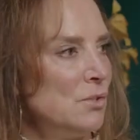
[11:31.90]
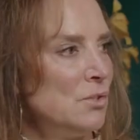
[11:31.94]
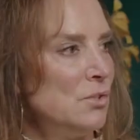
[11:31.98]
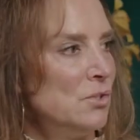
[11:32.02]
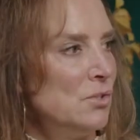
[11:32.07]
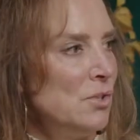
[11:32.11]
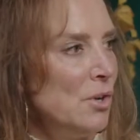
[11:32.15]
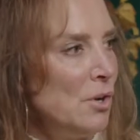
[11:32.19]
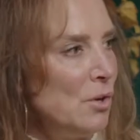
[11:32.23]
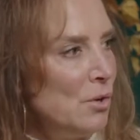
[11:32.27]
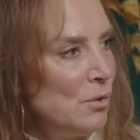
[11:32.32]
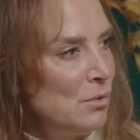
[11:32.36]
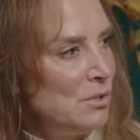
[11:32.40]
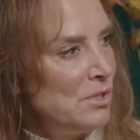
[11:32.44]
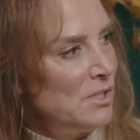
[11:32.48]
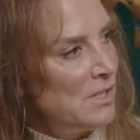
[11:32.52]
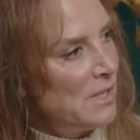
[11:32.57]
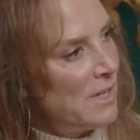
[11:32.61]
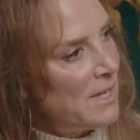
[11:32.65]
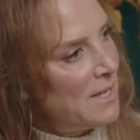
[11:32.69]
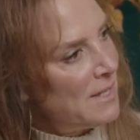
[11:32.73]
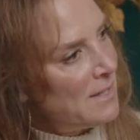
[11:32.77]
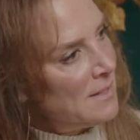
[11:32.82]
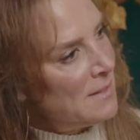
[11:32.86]
So
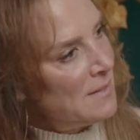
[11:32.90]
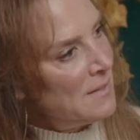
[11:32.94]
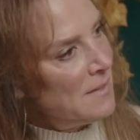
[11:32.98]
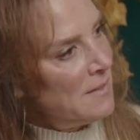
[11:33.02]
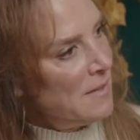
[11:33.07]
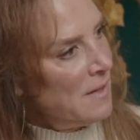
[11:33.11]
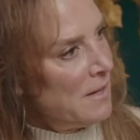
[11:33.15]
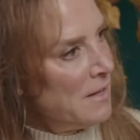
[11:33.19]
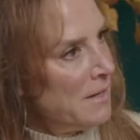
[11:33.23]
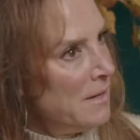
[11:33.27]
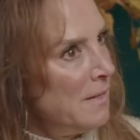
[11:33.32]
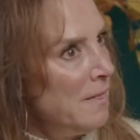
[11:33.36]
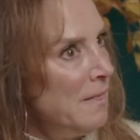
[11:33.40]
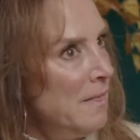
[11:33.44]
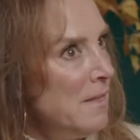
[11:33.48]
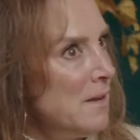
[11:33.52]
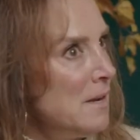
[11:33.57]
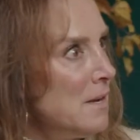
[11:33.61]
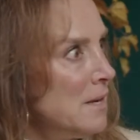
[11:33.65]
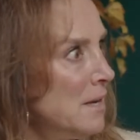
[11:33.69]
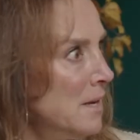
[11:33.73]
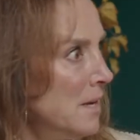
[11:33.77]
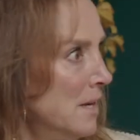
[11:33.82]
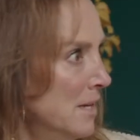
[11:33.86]
does
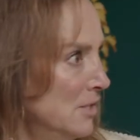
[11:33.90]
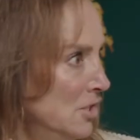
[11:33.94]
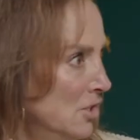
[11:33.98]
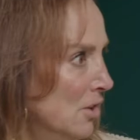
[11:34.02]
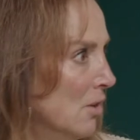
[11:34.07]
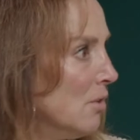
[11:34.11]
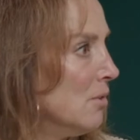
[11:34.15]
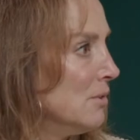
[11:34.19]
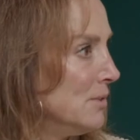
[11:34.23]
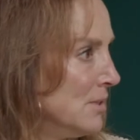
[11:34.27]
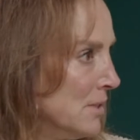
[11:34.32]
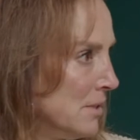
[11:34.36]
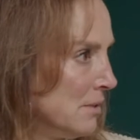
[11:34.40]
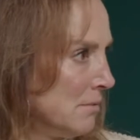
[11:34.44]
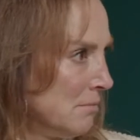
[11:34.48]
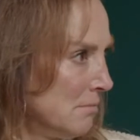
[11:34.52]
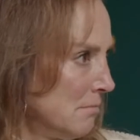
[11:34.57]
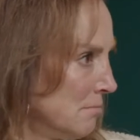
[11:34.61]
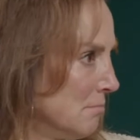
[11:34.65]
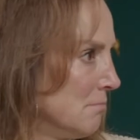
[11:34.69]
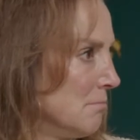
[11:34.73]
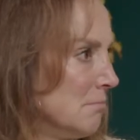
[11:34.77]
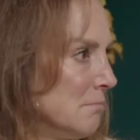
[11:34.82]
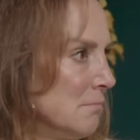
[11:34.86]
the adult
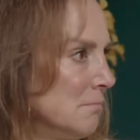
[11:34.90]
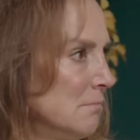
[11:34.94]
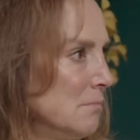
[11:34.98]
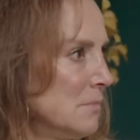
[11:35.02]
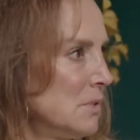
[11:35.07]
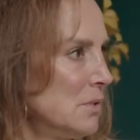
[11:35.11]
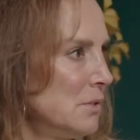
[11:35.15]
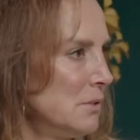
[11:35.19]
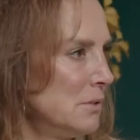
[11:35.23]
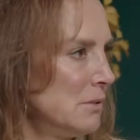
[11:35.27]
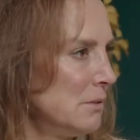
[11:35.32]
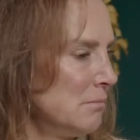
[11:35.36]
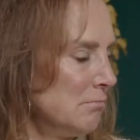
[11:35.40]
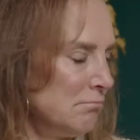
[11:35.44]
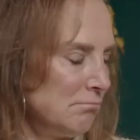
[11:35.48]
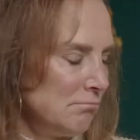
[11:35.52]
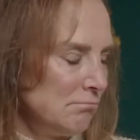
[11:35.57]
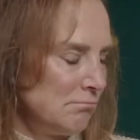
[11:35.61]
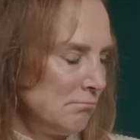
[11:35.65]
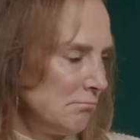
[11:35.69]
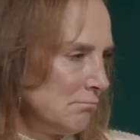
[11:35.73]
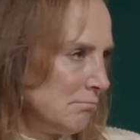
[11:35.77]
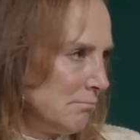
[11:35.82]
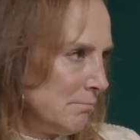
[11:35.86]
or
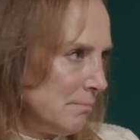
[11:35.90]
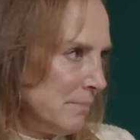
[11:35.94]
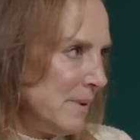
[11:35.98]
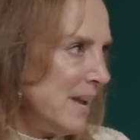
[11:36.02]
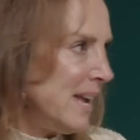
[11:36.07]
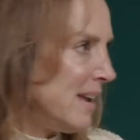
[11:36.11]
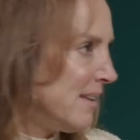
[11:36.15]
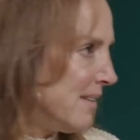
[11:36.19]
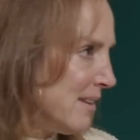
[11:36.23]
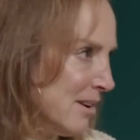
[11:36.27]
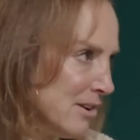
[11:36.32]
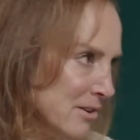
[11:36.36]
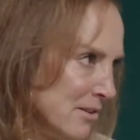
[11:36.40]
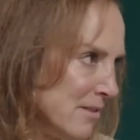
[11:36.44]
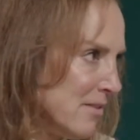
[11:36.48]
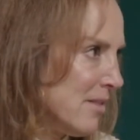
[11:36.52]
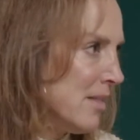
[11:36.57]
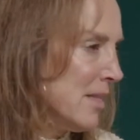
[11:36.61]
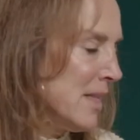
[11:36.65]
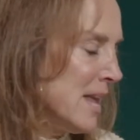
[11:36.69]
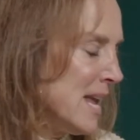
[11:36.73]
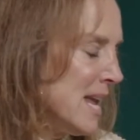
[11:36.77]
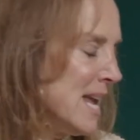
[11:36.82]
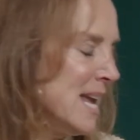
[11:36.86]
head
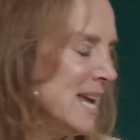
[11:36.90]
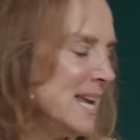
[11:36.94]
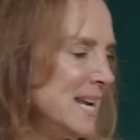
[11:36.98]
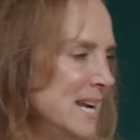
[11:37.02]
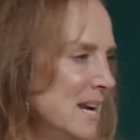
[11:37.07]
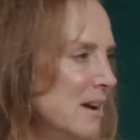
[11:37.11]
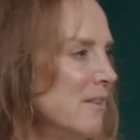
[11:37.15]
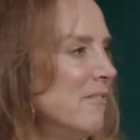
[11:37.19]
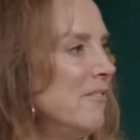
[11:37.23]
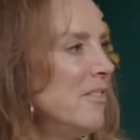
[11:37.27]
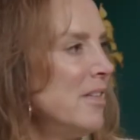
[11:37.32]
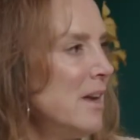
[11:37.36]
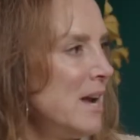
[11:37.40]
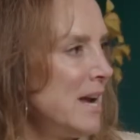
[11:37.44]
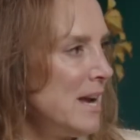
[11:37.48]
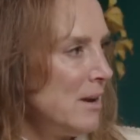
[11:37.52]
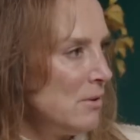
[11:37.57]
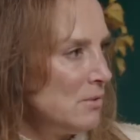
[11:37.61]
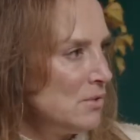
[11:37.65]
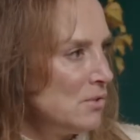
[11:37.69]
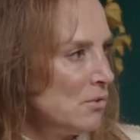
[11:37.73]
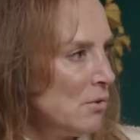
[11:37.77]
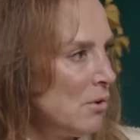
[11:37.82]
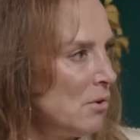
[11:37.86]
of the
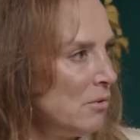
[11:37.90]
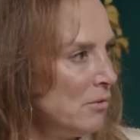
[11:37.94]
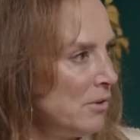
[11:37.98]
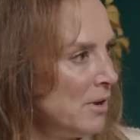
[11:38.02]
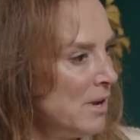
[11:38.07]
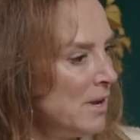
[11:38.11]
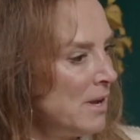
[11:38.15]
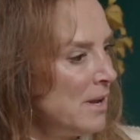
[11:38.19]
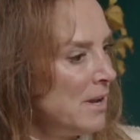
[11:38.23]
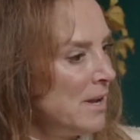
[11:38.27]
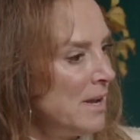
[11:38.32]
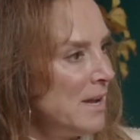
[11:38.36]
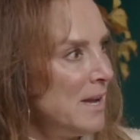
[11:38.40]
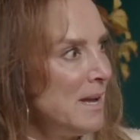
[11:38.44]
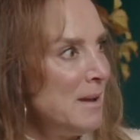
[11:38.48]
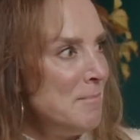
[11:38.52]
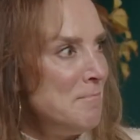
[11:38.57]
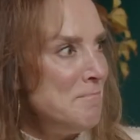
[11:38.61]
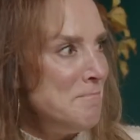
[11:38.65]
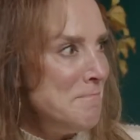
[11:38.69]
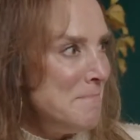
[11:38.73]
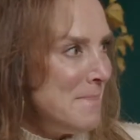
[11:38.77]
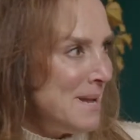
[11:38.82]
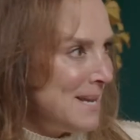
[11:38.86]
household
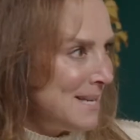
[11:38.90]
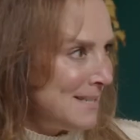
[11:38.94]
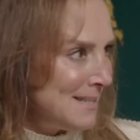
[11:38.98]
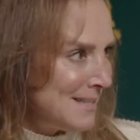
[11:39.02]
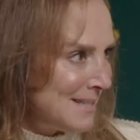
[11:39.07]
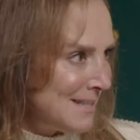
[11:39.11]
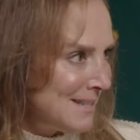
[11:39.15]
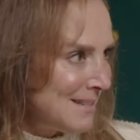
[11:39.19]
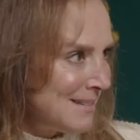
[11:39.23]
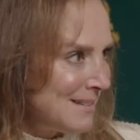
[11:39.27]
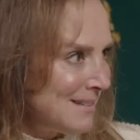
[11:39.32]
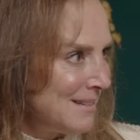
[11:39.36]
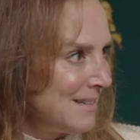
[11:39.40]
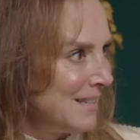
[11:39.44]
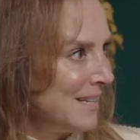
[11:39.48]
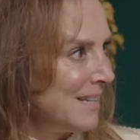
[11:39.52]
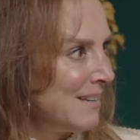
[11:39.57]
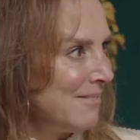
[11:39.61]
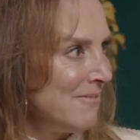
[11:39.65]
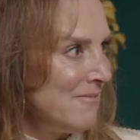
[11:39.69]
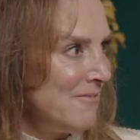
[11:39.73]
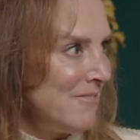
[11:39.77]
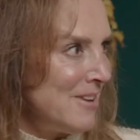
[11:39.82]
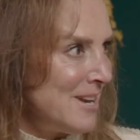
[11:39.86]

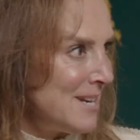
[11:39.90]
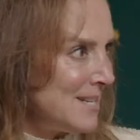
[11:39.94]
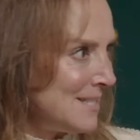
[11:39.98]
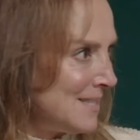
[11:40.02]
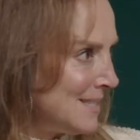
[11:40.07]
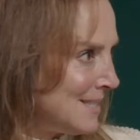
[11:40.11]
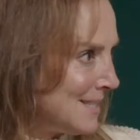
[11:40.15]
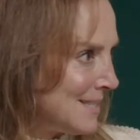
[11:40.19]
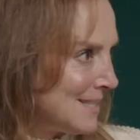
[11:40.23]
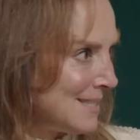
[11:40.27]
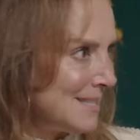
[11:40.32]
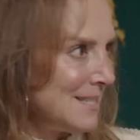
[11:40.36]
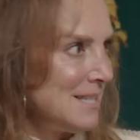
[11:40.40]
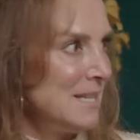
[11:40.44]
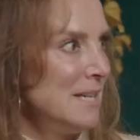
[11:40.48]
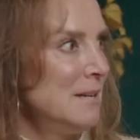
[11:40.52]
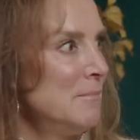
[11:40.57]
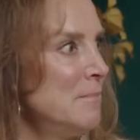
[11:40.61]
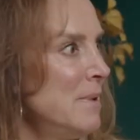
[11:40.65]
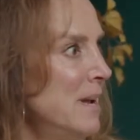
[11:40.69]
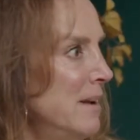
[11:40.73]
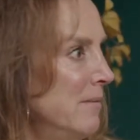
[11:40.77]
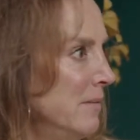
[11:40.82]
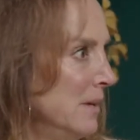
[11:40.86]
confess,
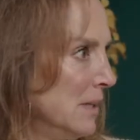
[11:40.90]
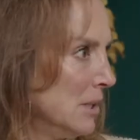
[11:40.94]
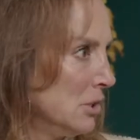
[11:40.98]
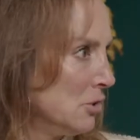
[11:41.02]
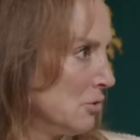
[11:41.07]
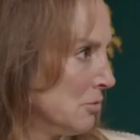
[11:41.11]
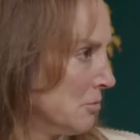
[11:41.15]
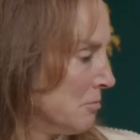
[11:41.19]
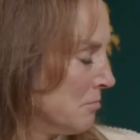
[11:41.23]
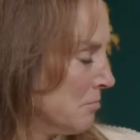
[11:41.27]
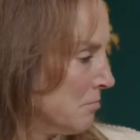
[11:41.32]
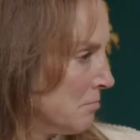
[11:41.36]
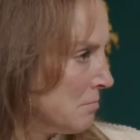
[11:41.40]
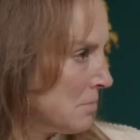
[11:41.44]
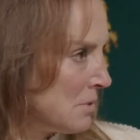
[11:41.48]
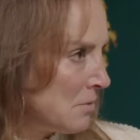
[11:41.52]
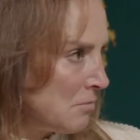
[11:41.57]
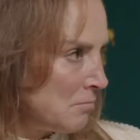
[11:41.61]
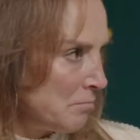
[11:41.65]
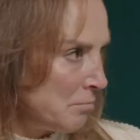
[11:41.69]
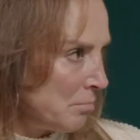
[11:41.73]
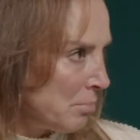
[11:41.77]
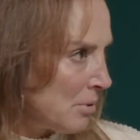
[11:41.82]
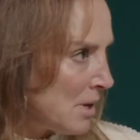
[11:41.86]
I'm having
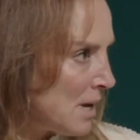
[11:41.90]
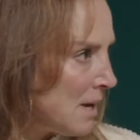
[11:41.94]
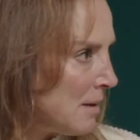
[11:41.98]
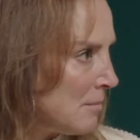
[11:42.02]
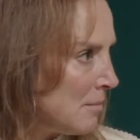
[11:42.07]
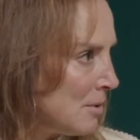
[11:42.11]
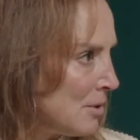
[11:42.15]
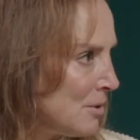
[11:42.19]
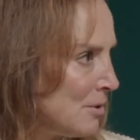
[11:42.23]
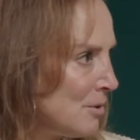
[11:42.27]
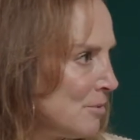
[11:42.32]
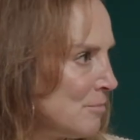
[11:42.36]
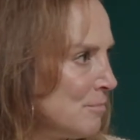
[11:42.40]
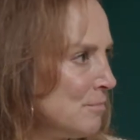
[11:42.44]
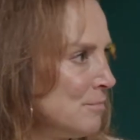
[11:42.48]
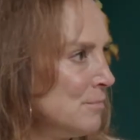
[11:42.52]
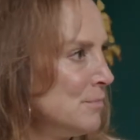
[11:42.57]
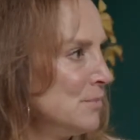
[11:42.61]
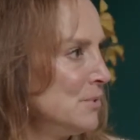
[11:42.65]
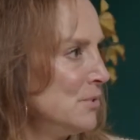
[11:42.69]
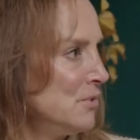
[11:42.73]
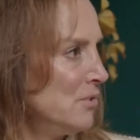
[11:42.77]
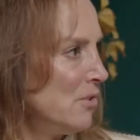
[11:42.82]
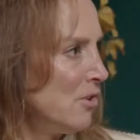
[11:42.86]

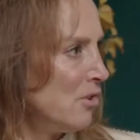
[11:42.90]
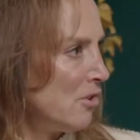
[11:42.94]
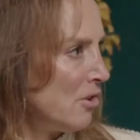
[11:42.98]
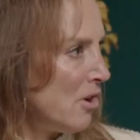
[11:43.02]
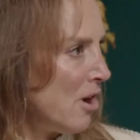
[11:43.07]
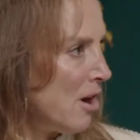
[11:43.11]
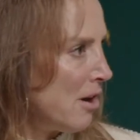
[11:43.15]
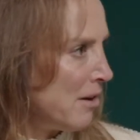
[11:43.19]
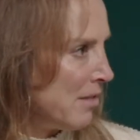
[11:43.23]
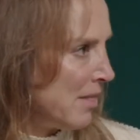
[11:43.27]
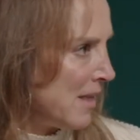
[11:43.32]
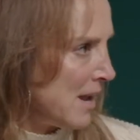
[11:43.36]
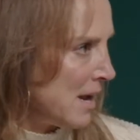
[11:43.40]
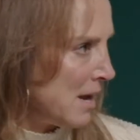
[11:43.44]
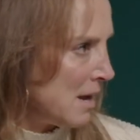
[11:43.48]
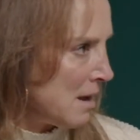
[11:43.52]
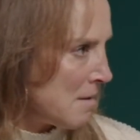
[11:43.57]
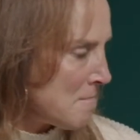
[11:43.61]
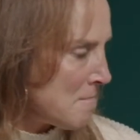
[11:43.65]
problems, or are they